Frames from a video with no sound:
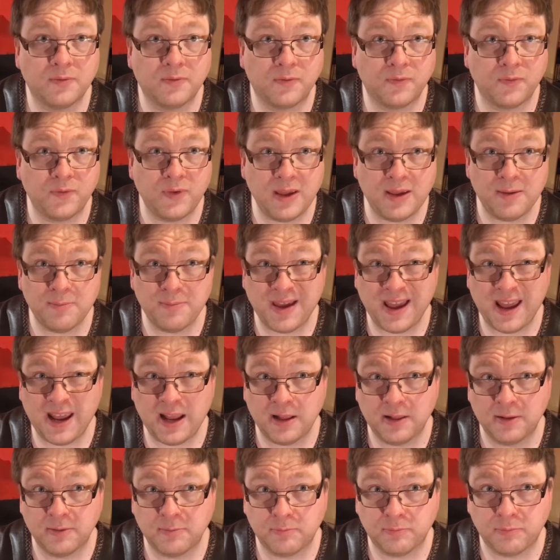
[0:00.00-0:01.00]

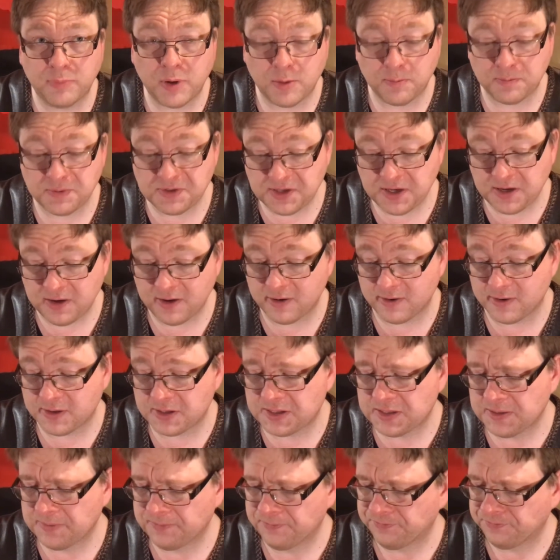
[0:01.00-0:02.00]
female pop
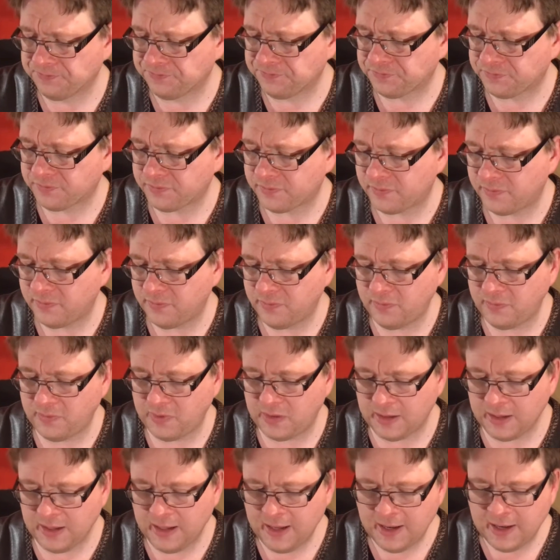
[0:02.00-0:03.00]
singers.
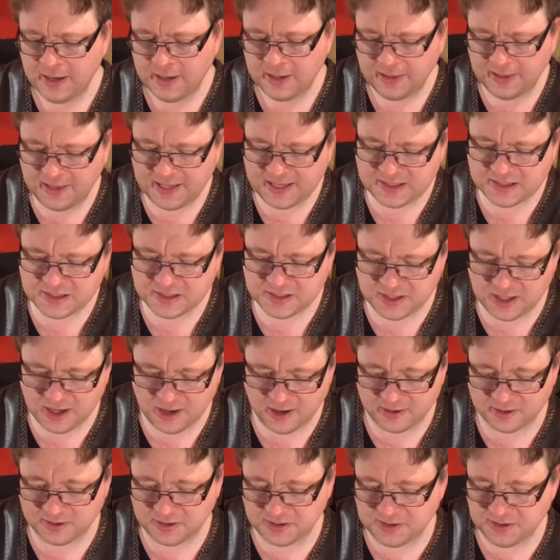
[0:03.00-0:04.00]
Let's
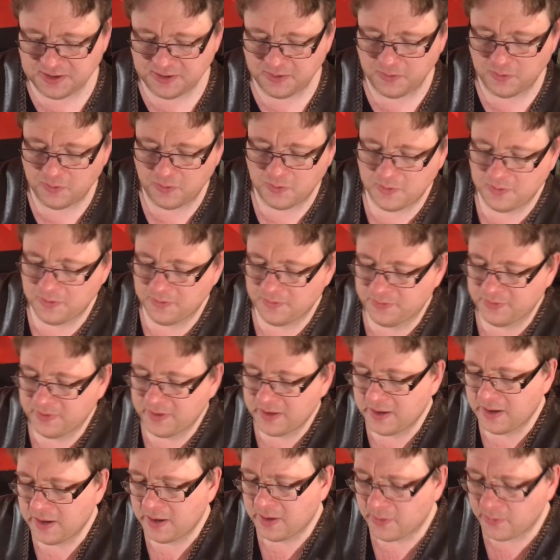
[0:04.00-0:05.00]
start
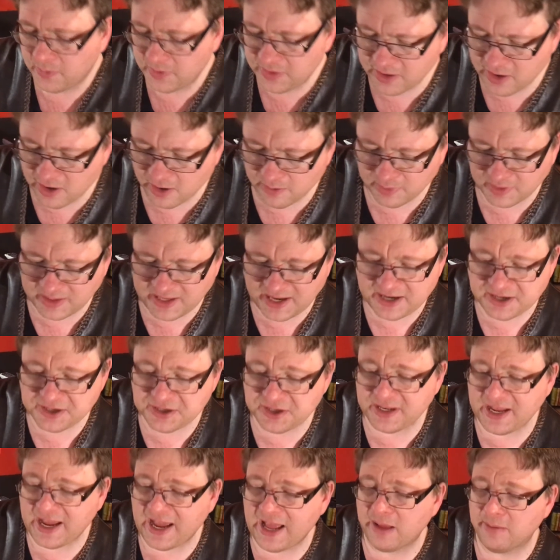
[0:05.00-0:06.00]
with a
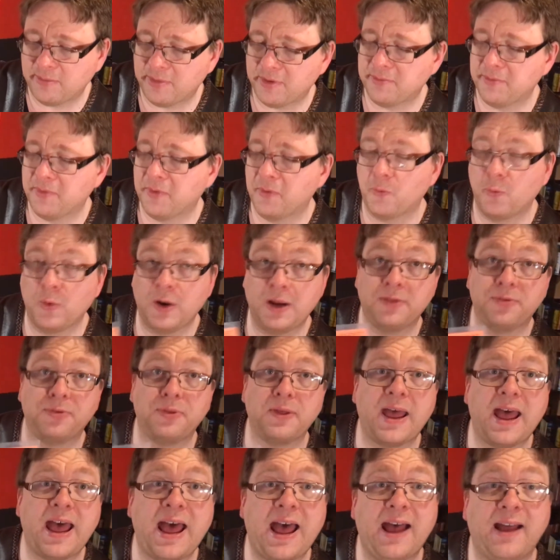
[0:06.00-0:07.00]
compilation album with
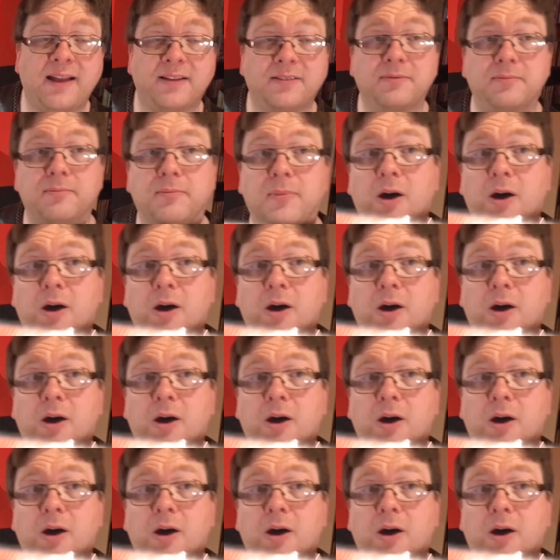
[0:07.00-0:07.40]
Anne